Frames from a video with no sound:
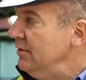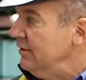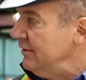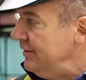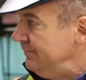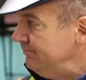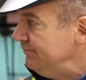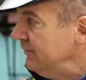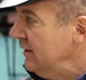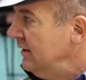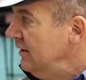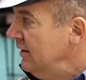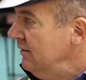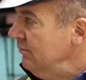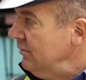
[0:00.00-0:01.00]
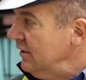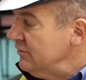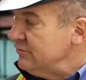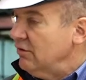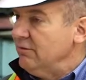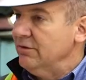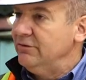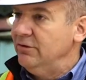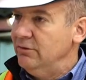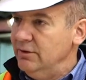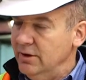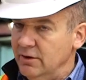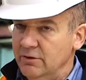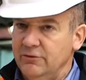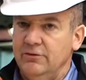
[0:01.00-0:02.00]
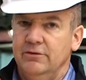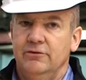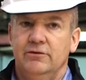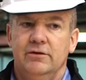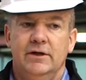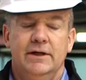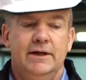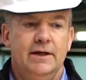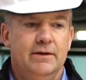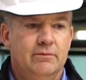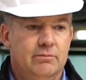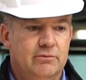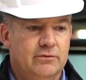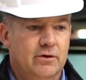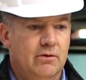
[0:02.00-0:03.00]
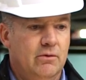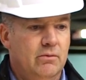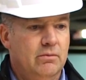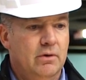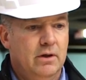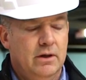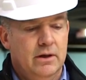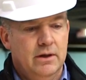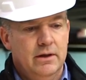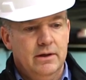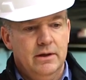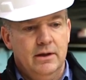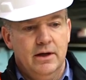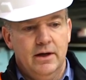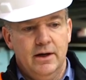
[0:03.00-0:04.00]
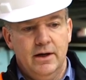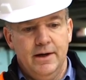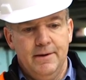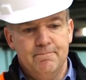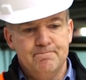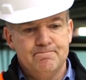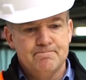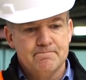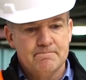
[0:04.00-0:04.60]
million, but it's over two years. Uh, so um,